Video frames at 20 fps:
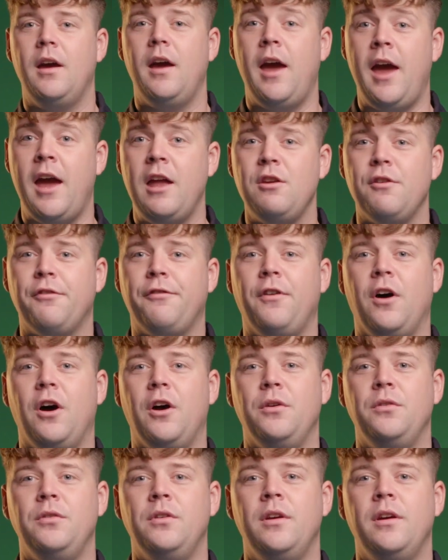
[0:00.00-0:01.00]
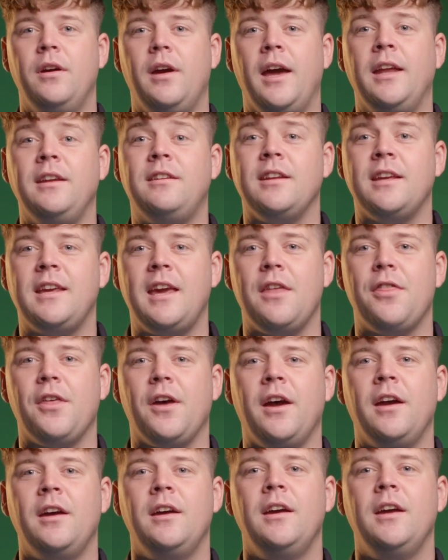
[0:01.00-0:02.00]
and your phone, and
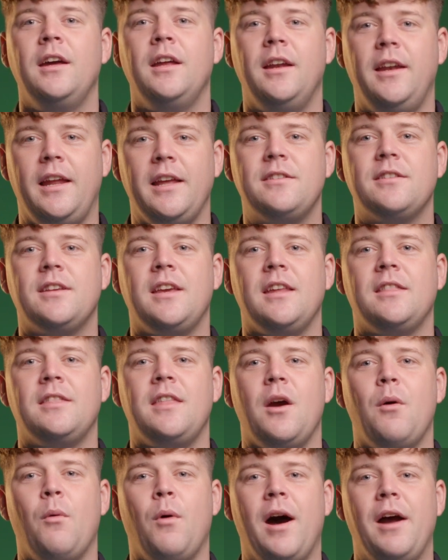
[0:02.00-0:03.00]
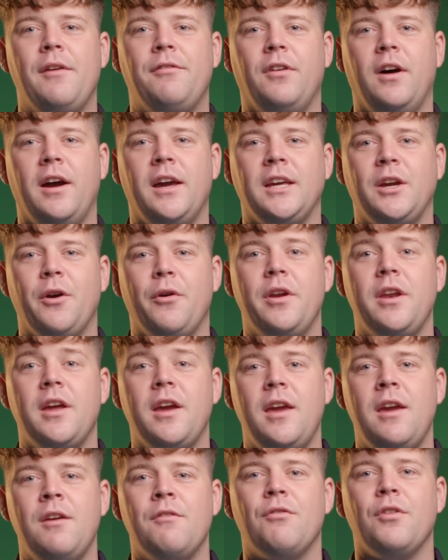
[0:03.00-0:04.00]
together, let's get that Wi-Fi going
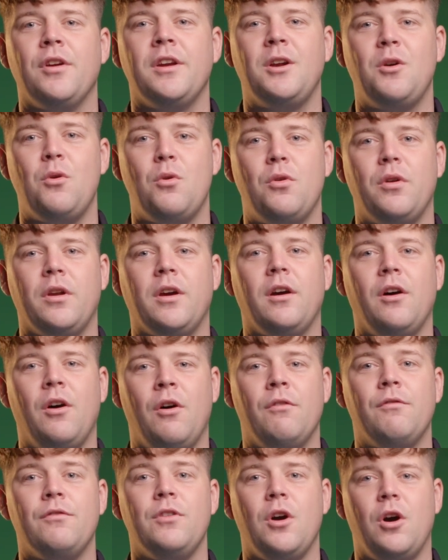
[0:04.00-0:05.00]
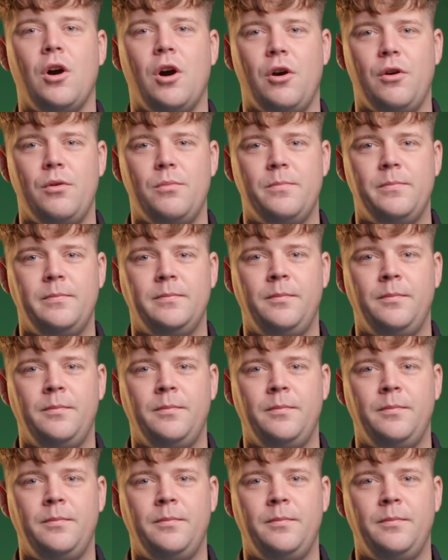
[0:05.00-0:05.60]
to every corner of your home.